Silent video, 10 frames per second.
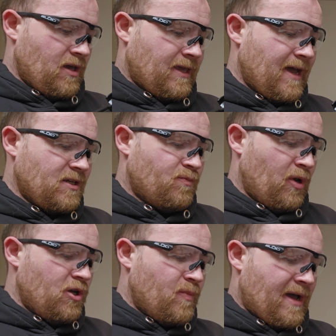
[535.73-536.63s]
gas
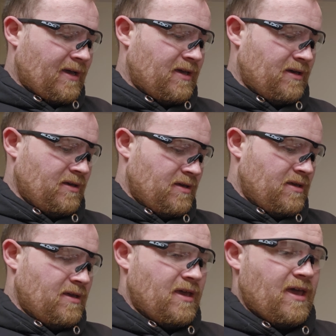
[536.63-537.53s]
blowback
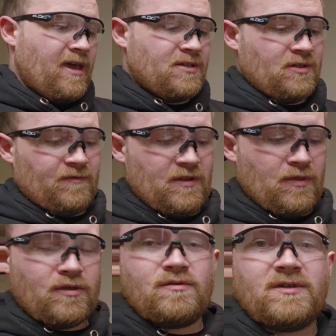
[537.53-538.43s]
airsoft
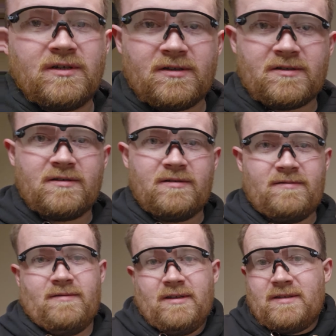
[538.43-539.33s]
enthusiast,
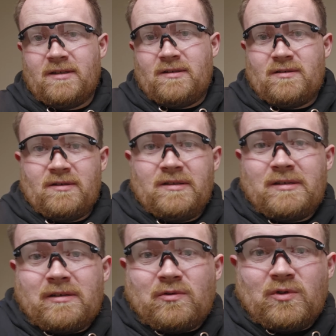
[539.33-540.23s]
it
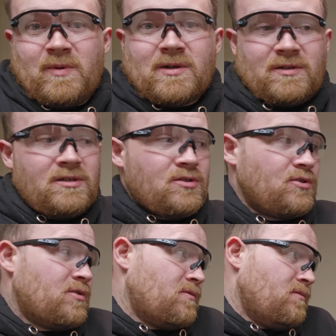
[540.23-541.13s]
ticks all the boxes,
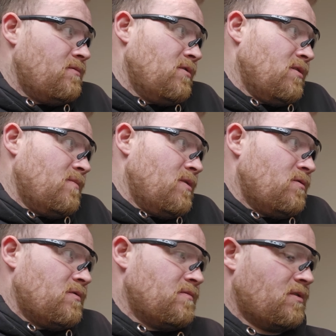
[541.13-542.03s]
just not the
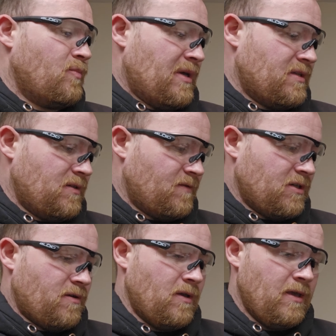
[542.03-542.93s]
most competitive. So